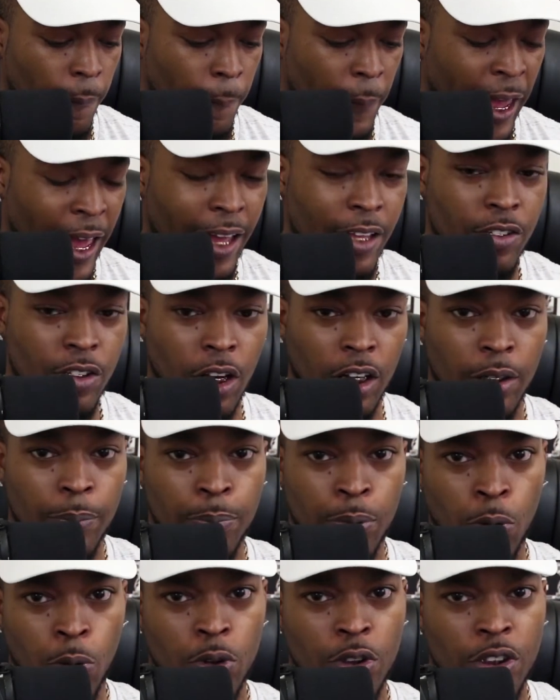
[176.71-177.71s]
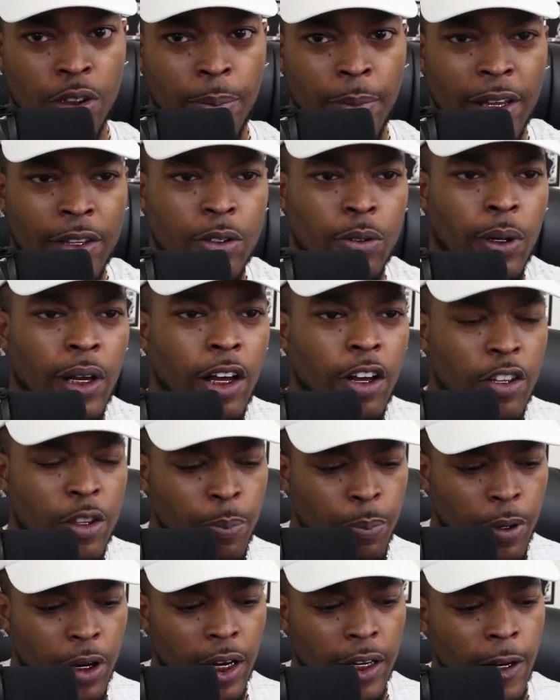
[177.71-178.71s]
hands-on approach to mental health.
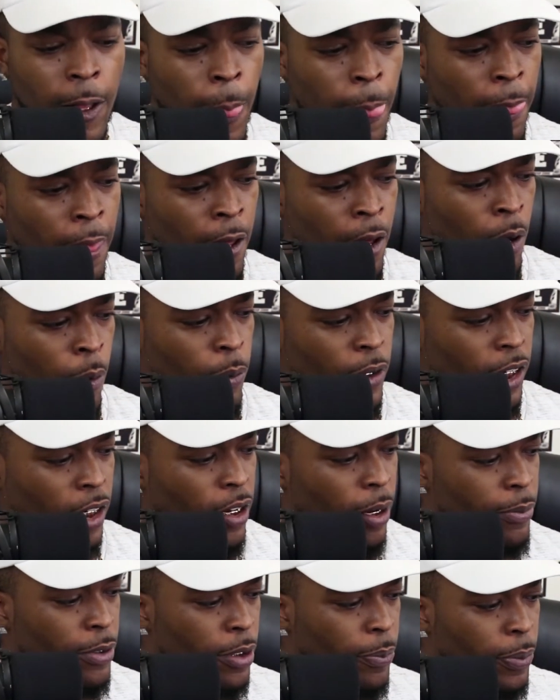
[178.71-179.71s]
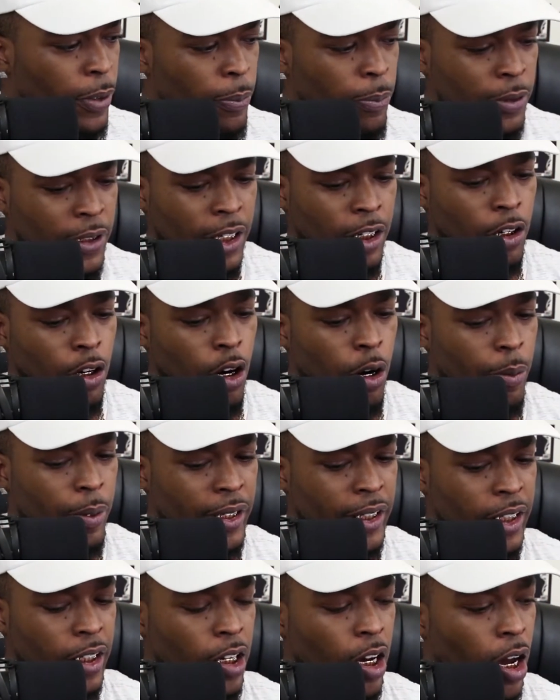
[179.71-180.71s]
But when it comes to people that are
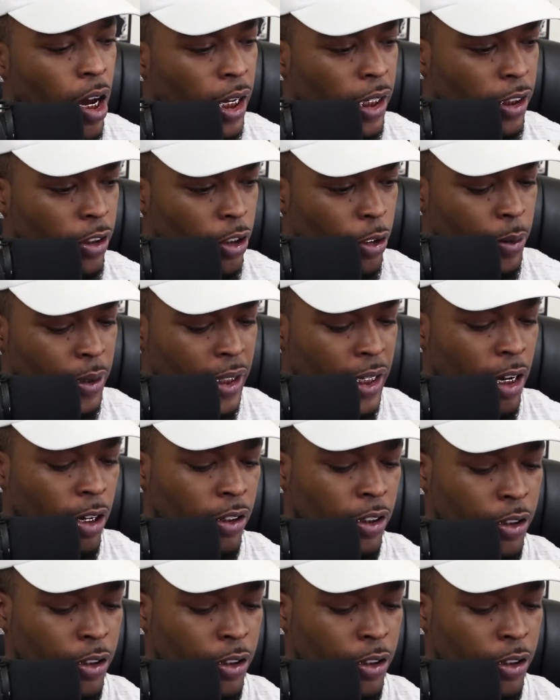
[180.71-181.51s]
already gone and already out